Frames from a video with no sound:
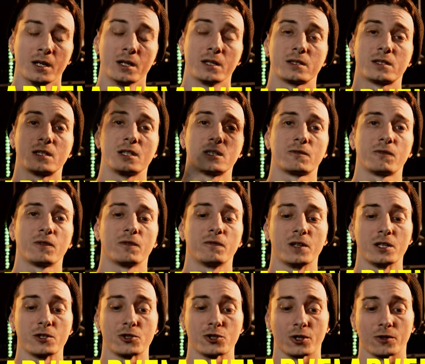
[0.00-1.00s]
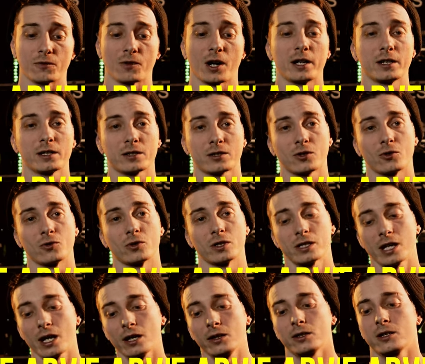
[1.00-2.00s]
sense of adventure, right? So to
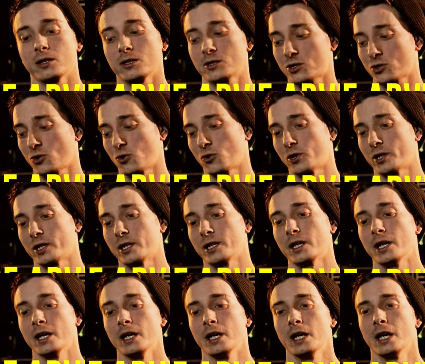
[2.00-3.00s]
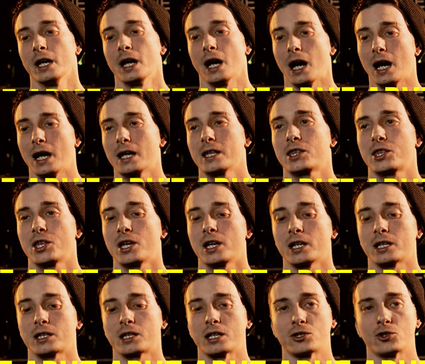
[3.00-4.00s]
tell a good story, I
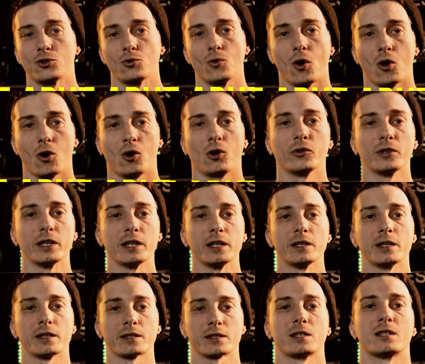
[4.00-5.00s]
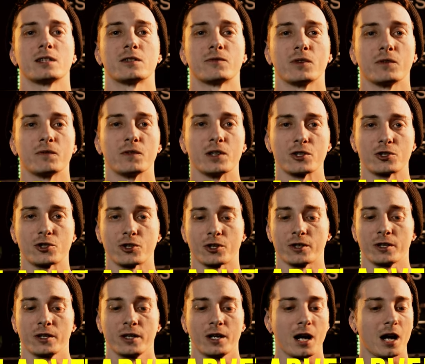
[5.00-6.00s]
think that you all need a sense of
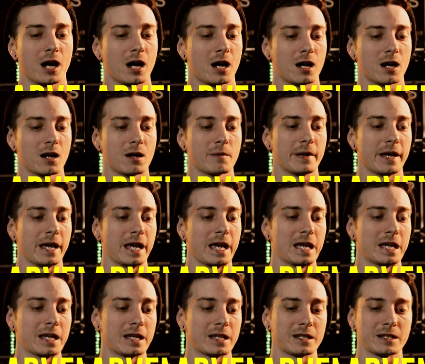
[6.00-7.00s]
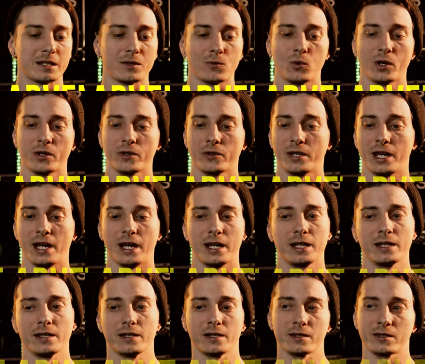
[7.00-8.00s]
adventure. Um, and whether
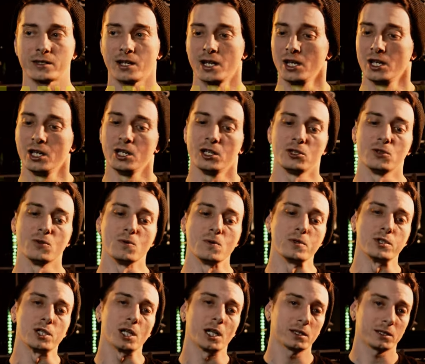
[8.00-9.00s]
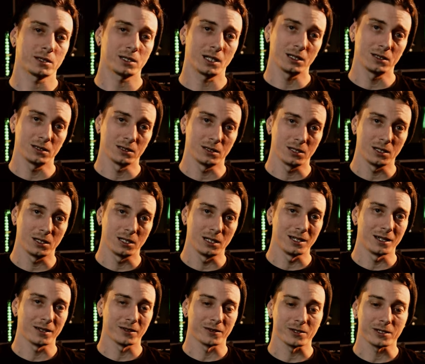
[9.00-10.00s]
that is you jet setting to
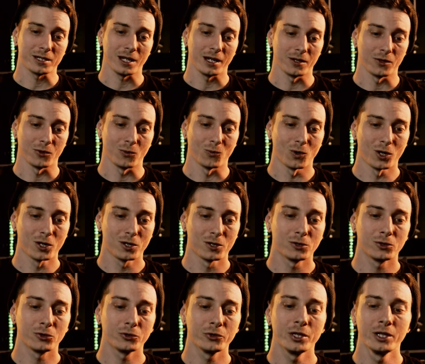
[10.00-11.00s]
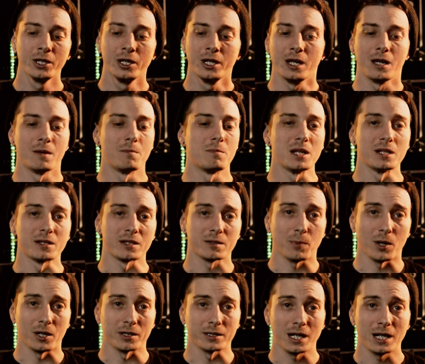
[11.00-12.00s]
the other side of the world and being
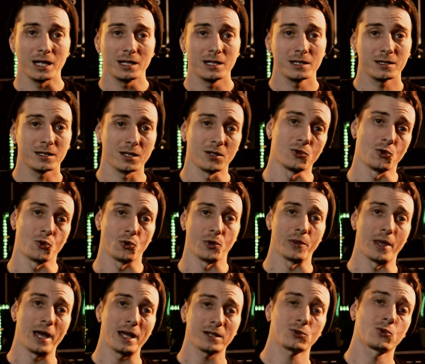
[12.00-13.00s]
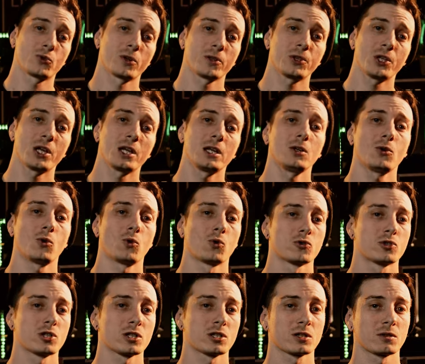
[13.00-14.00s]
spontaneous and doing that sort of thing,
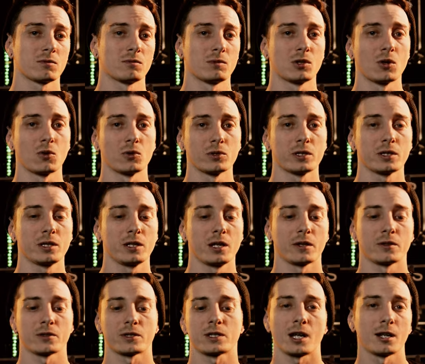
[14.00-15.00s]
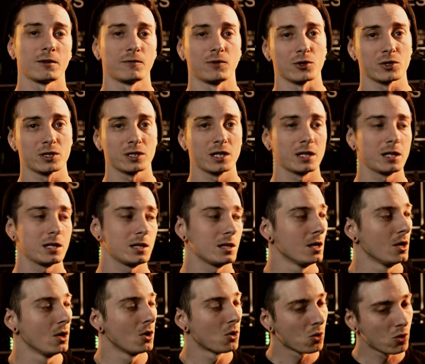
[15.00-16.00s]
or just going to the other side of your
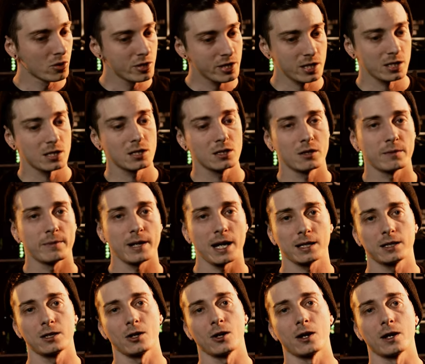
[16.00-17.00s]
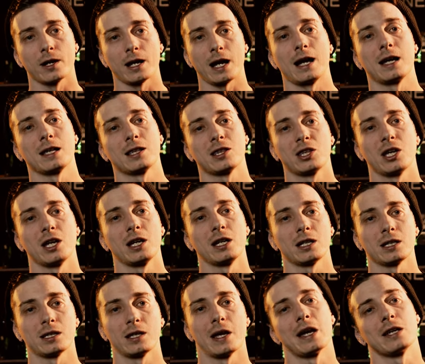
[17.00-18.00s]
city, or just into your backyard, I
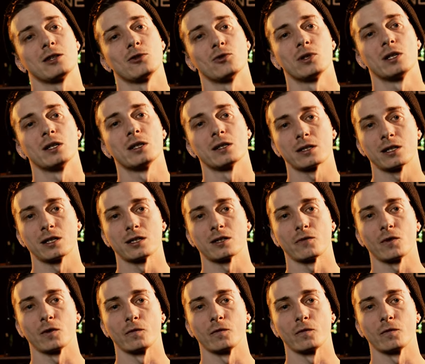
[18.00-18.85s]
think that you need a sense of